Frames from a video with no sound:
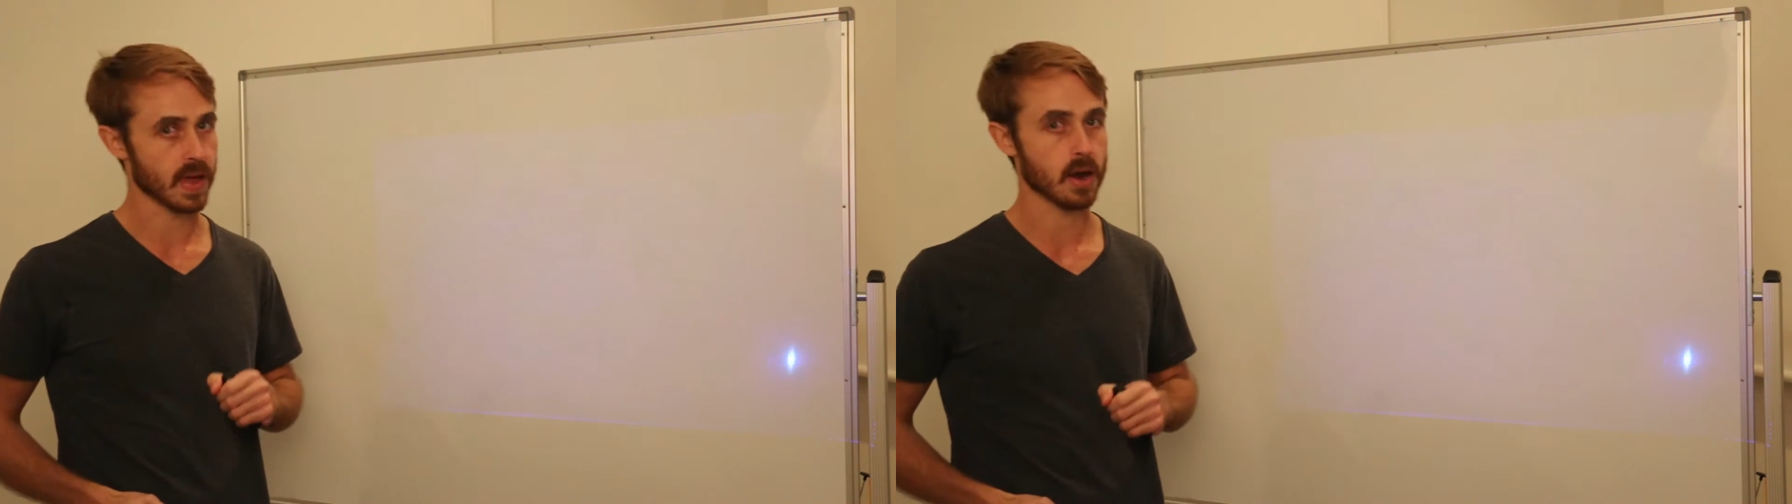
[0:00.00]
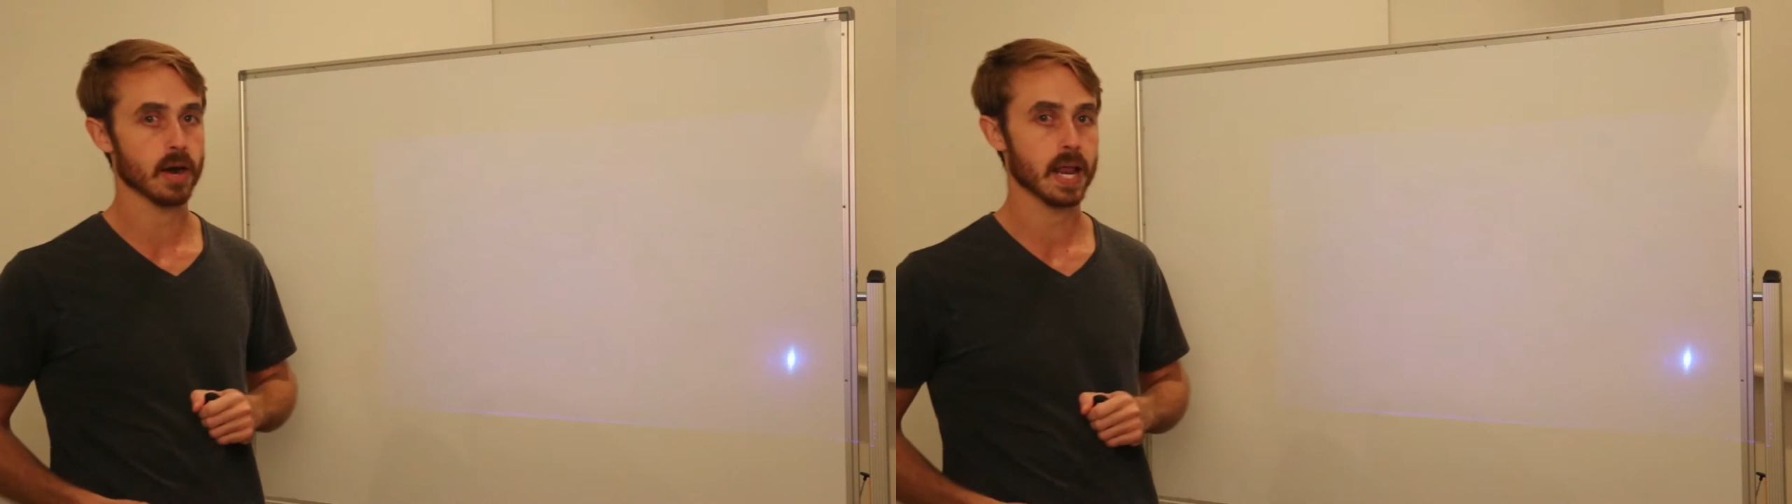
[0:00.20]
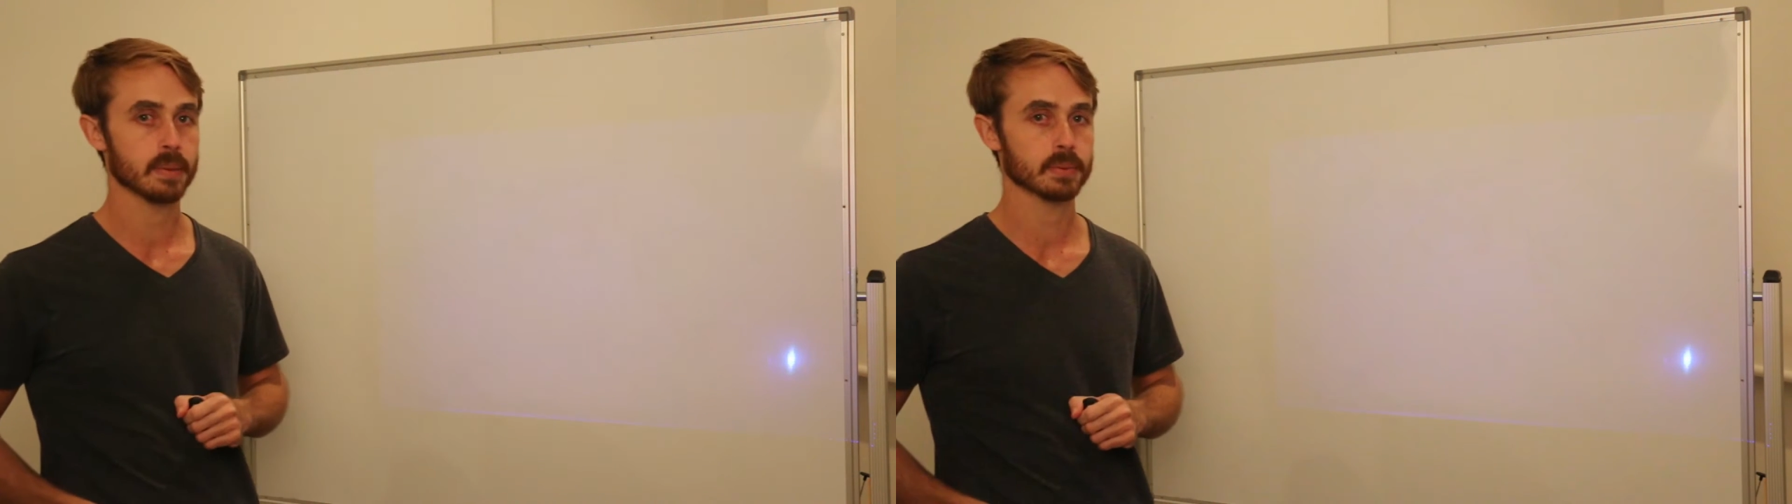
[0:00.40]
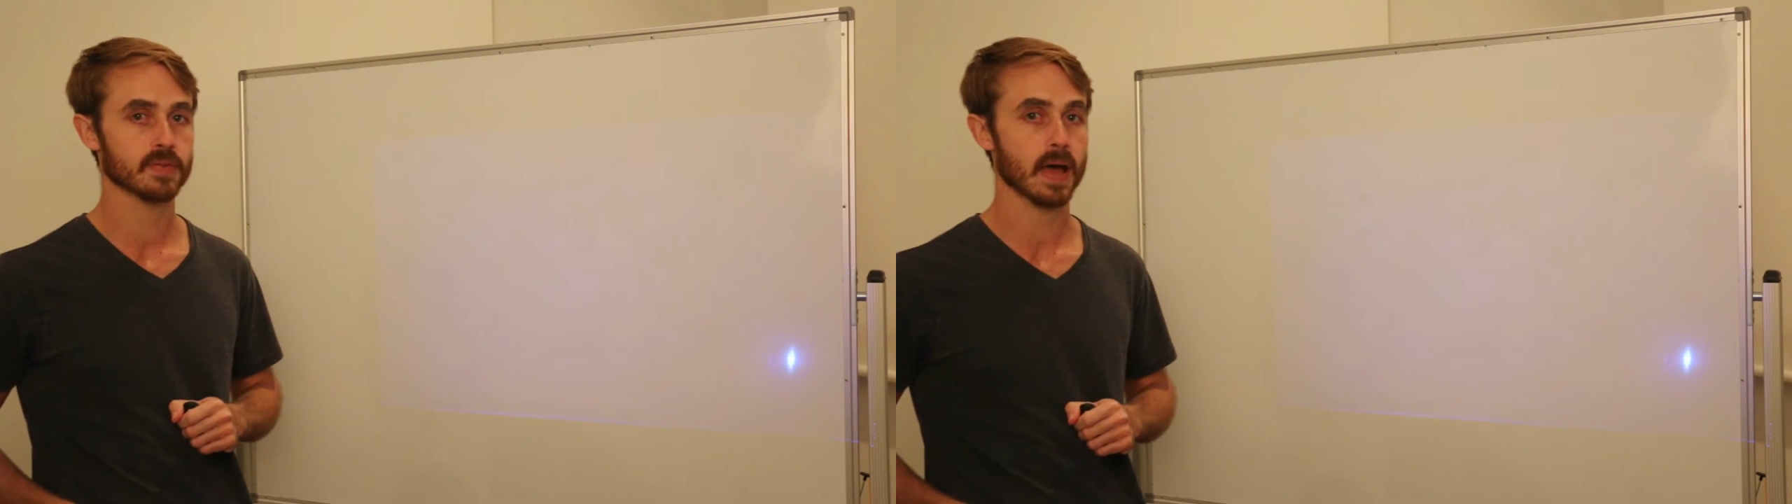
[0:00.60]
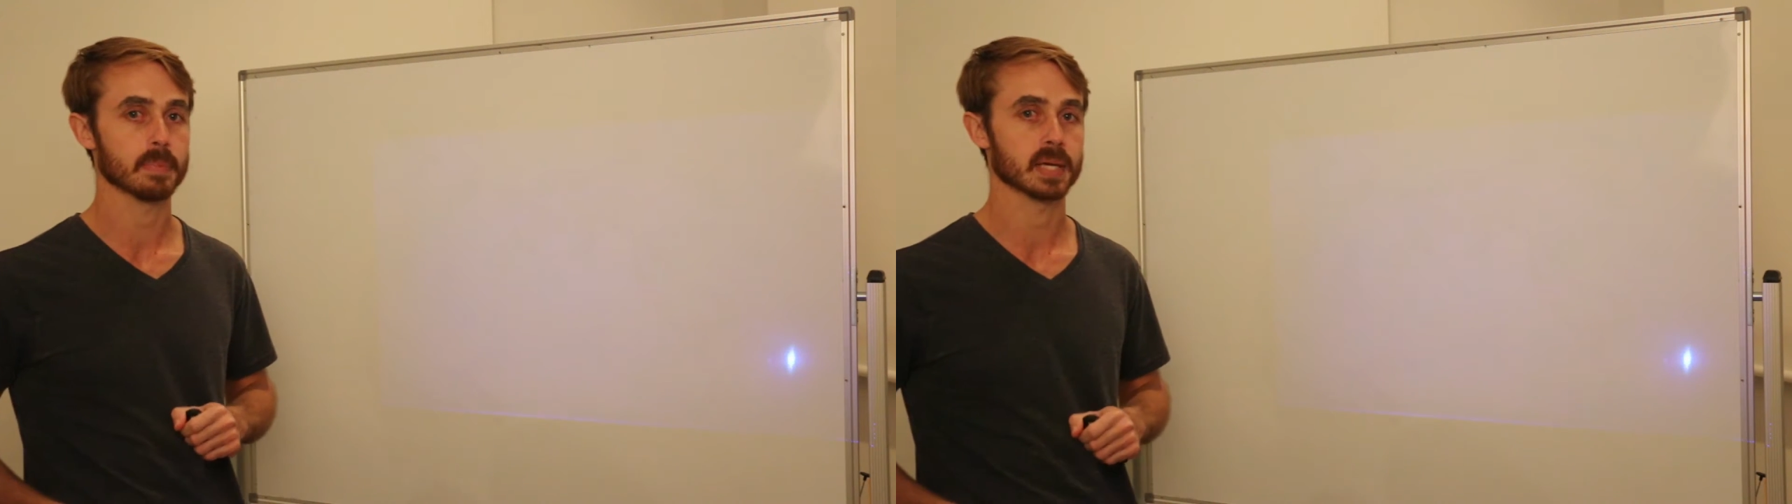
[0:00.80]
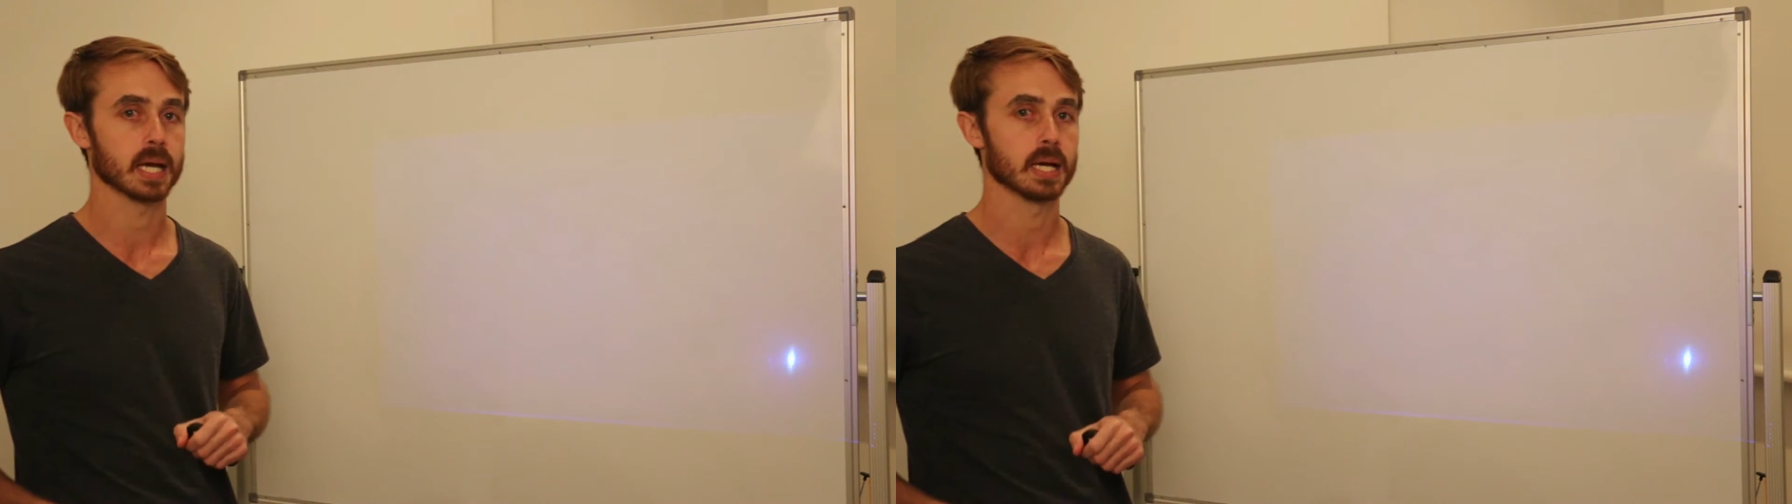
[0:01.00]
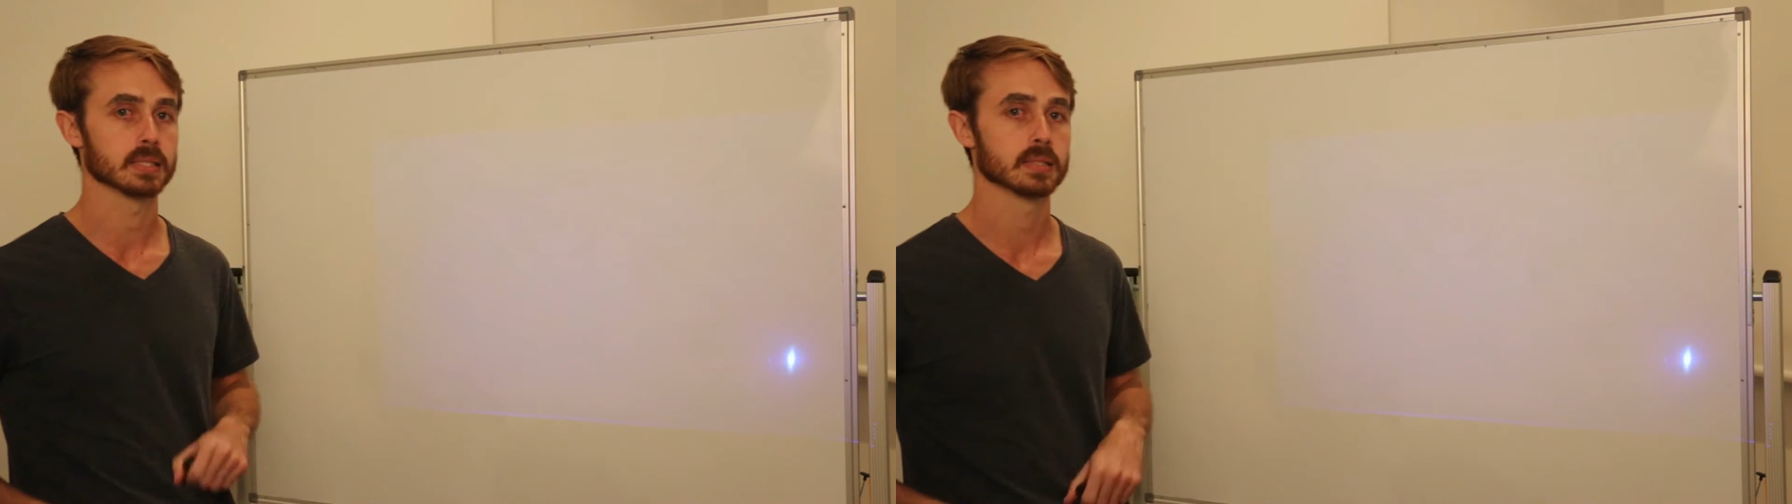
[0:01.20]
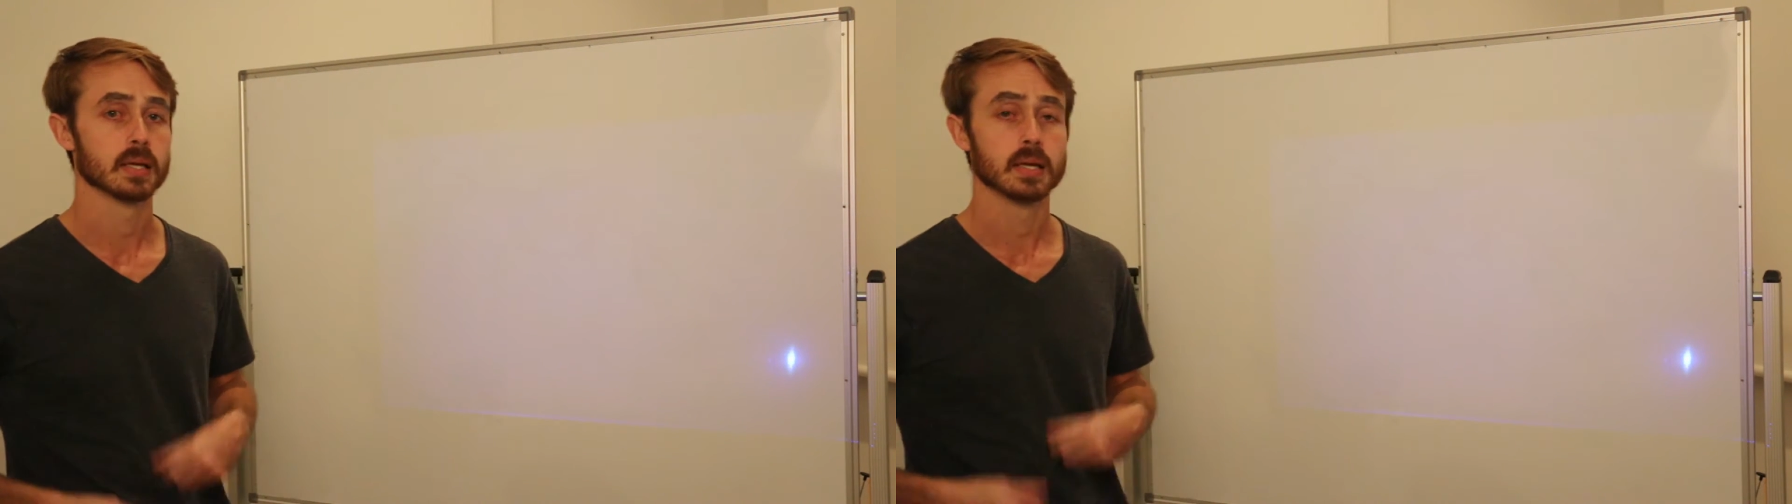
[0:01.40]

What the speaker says: Aerodynamics of Hypercars.